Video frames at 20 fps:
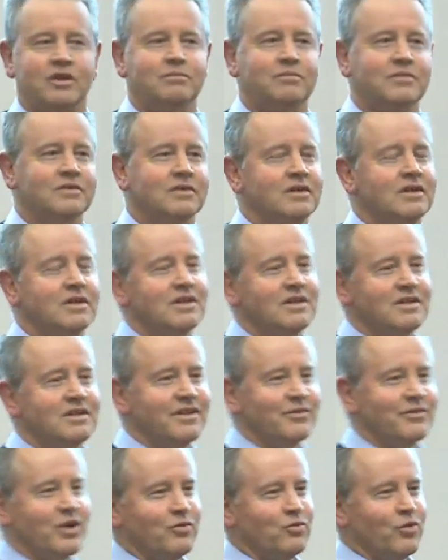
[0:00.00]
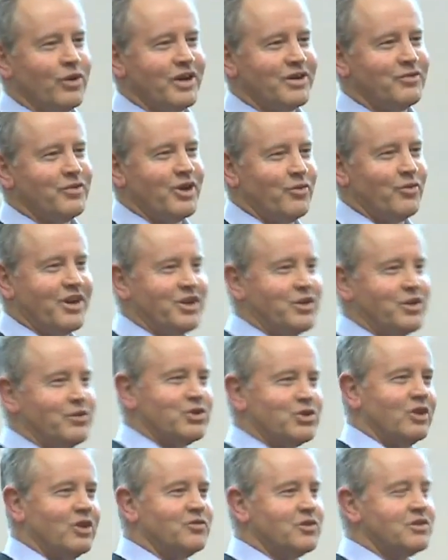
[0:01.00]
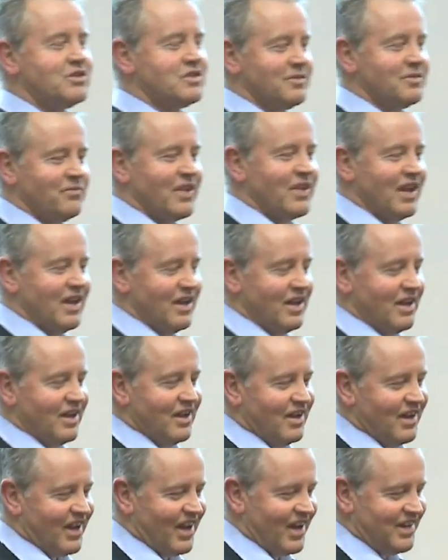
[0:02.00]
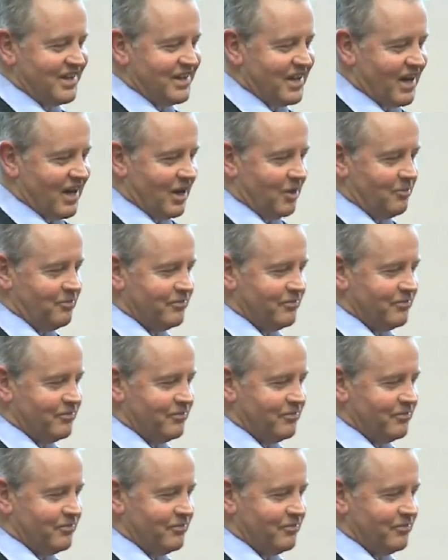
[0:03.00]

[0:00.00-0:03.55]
with him when I went into his office, and